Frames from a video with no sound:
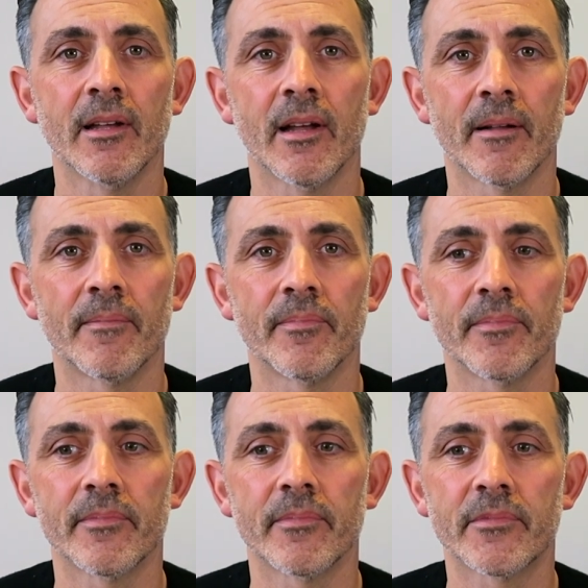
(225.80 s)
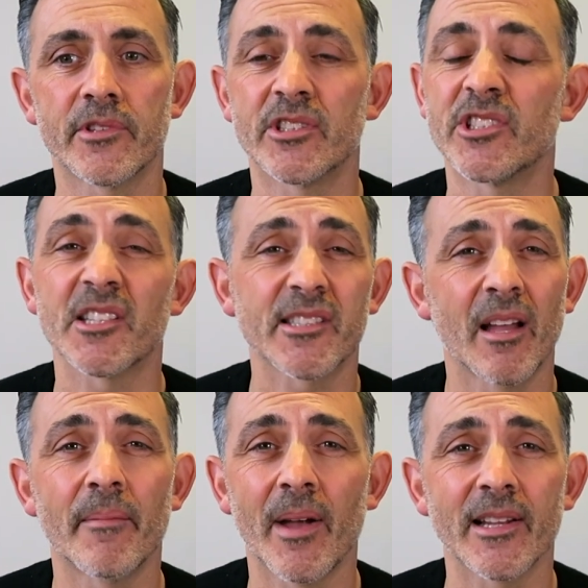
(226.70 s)
um, to just
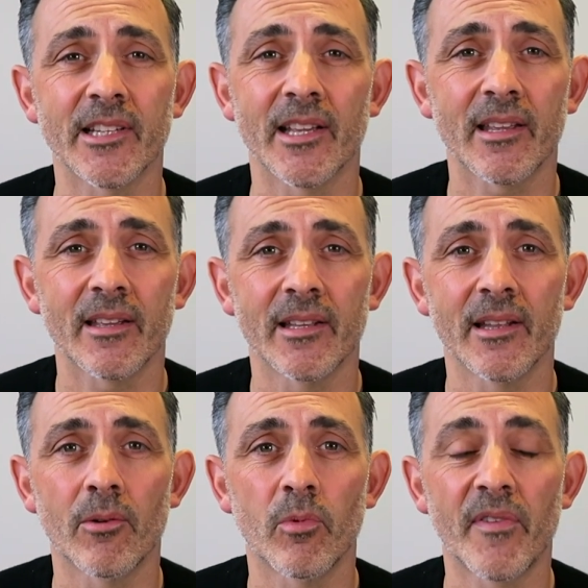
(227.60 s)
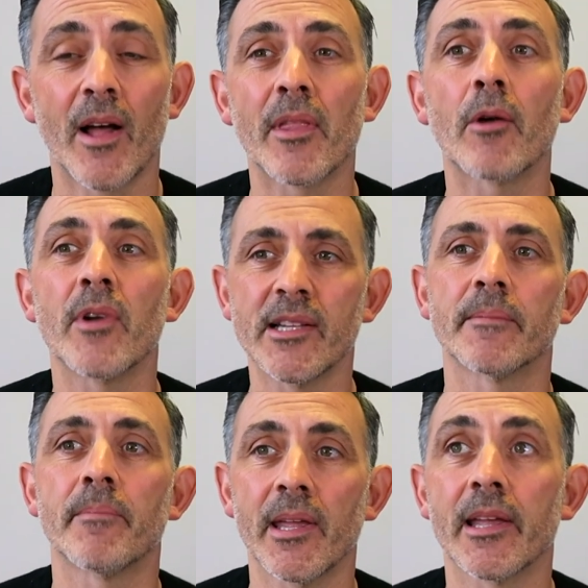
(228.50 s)
learn magic. You know, without that
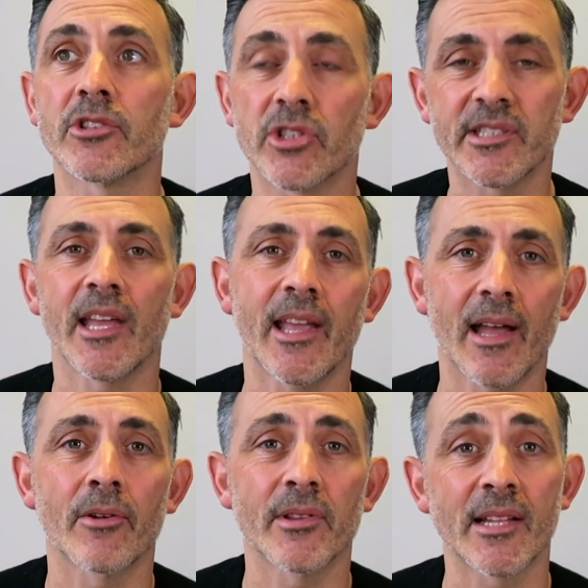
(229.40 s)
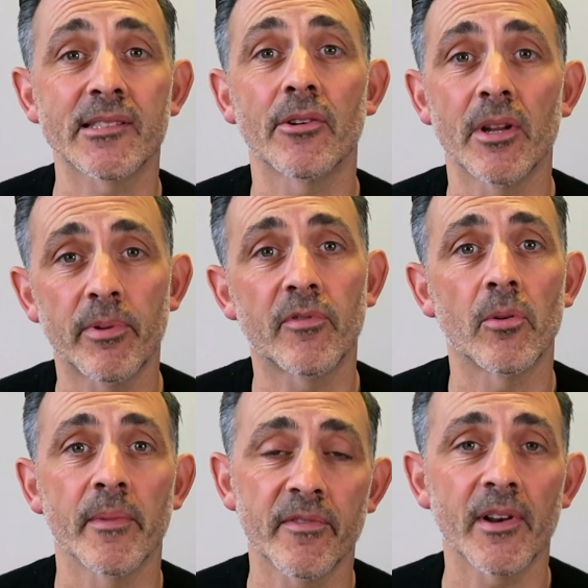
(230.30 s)
reason being to take it out and necessarily
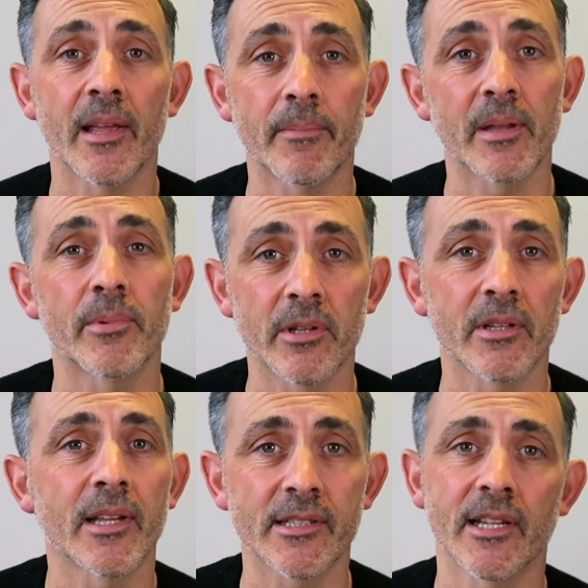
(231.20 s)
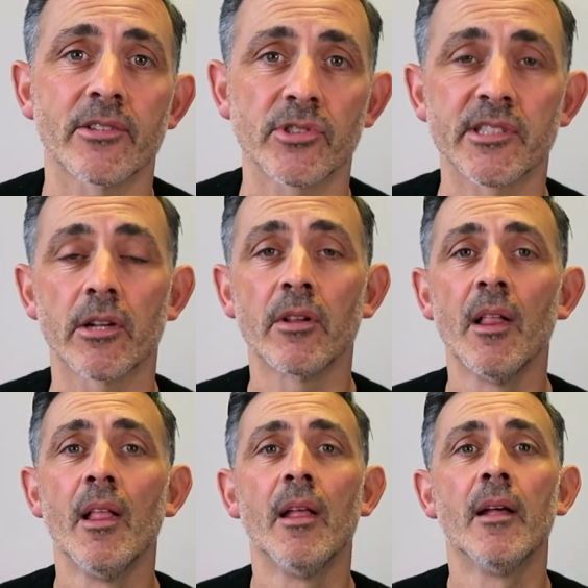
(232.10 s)
perform it for lay people and et cetera. So.
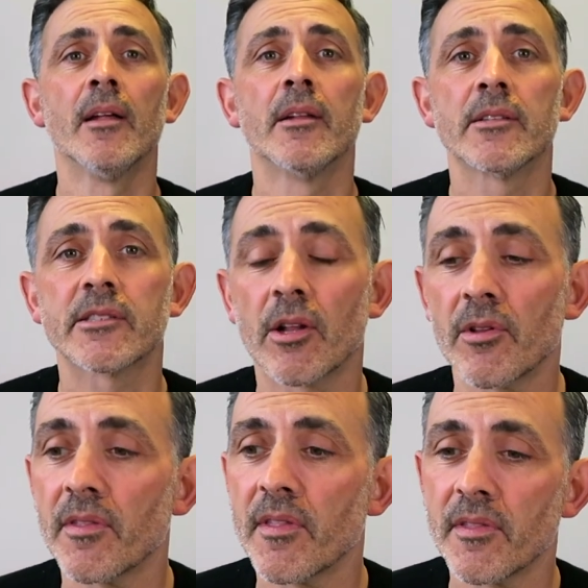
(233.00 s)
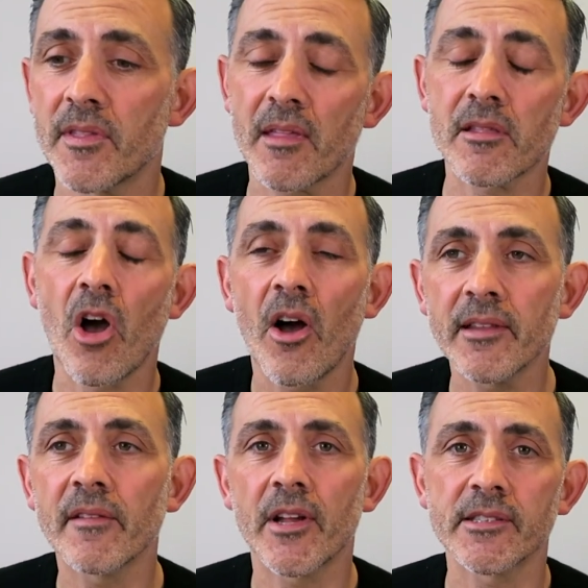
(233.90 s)
So that
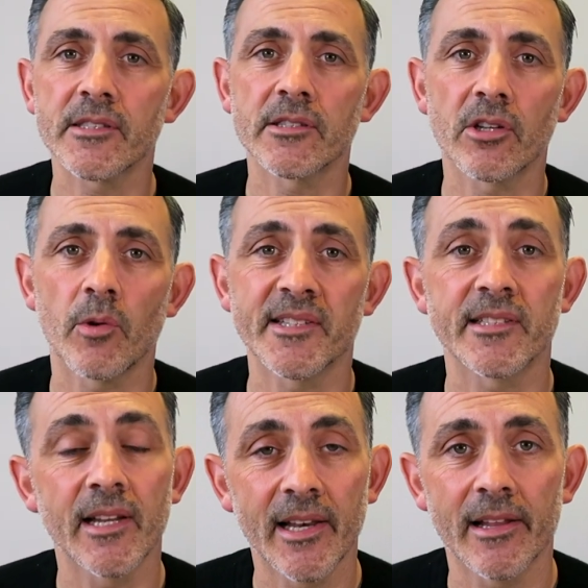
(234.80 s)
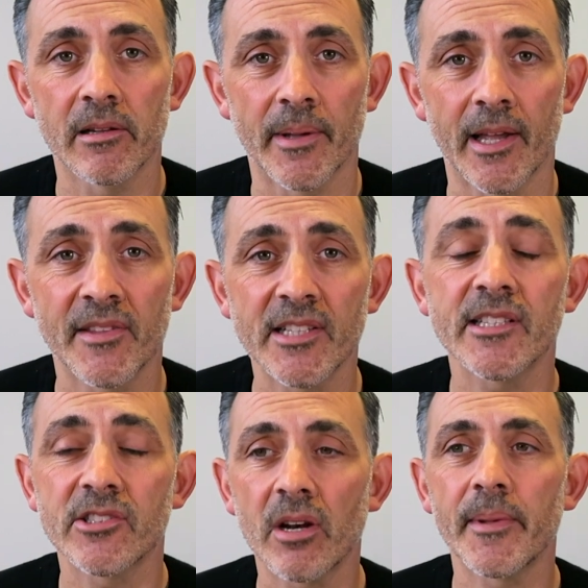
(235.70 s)
kind of answers the question a little bit, and this
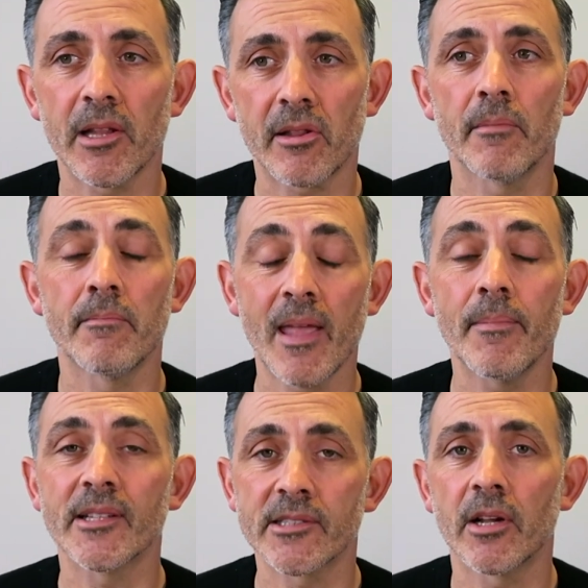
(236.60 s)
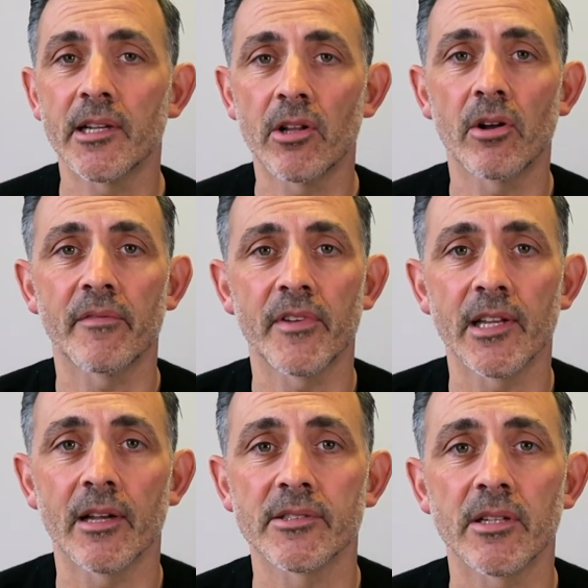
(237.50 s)
is going to be a, maybe a slightly longer
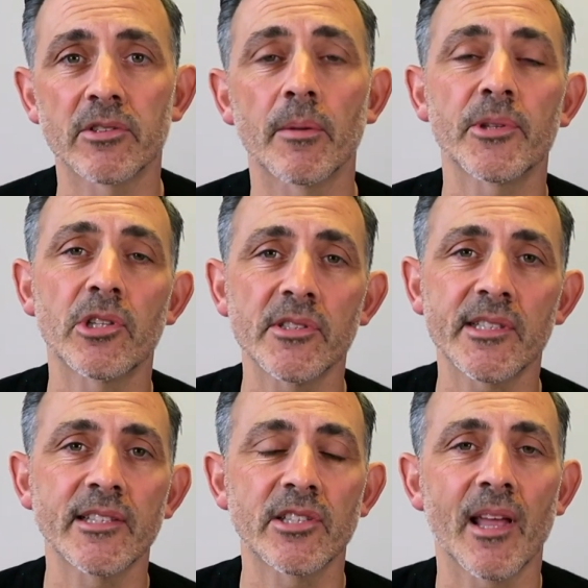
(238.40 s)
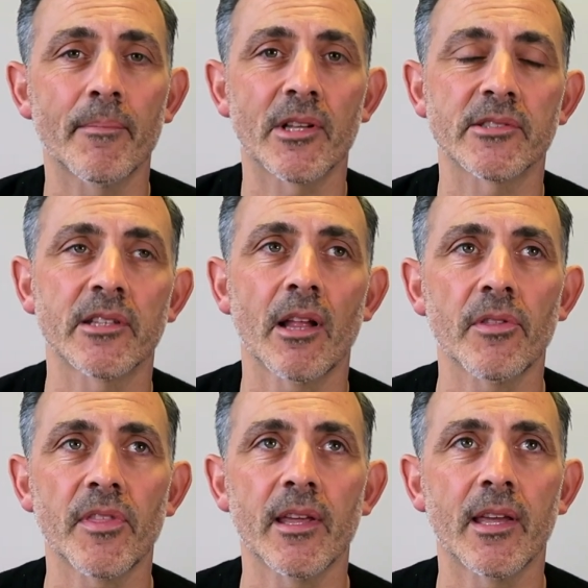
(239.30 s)
video. So, but do stay to the end because I
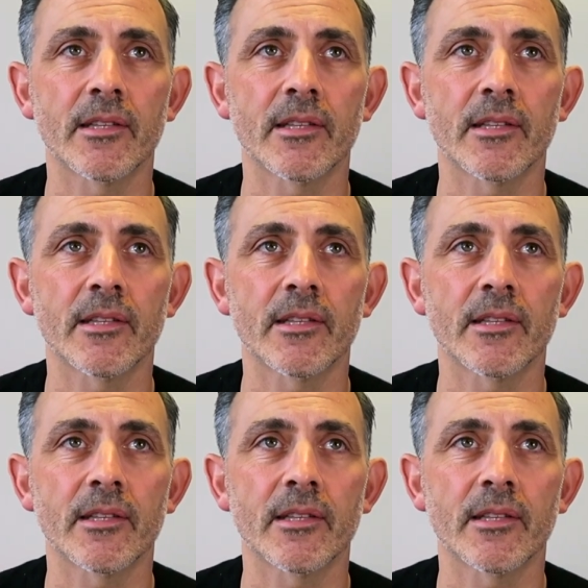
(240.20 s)
don't think